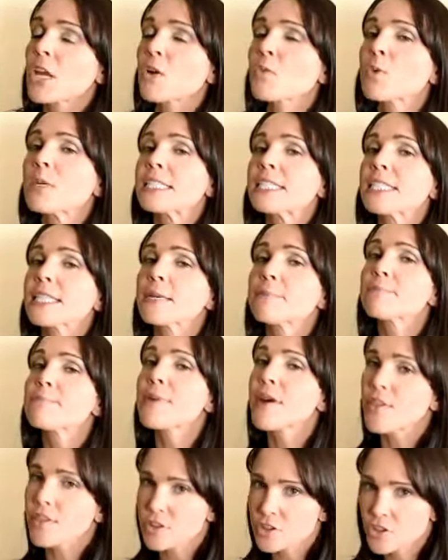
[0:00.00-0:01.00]
What did the
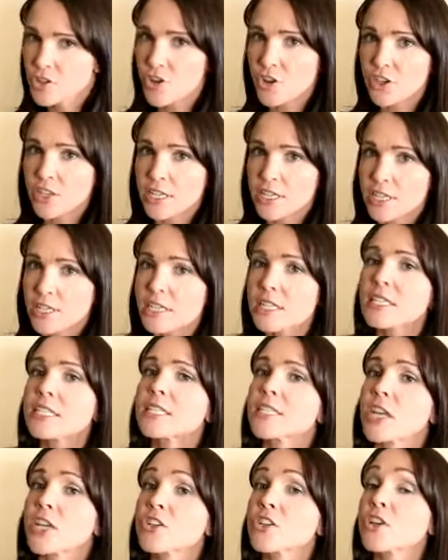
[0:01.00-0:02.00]
mother turkey
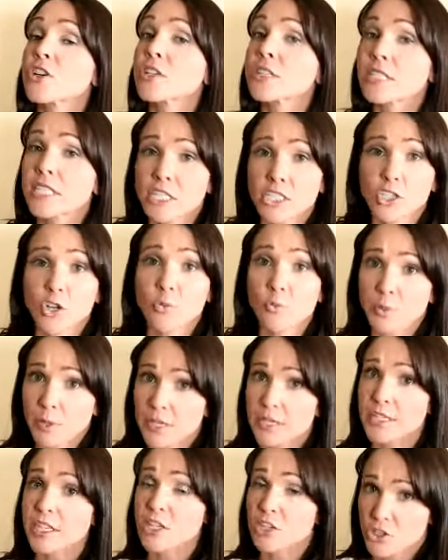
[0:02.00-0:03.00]
say to her
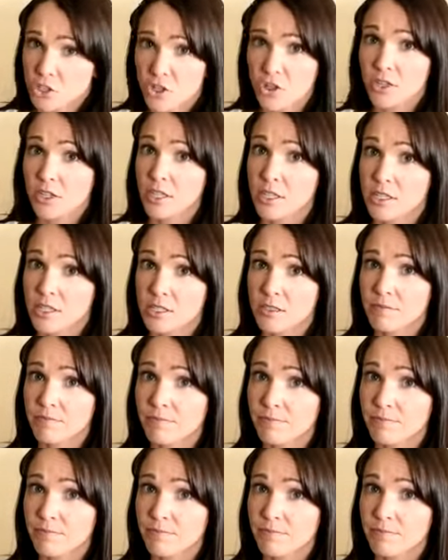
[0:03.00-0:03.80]
disobedient turkeys?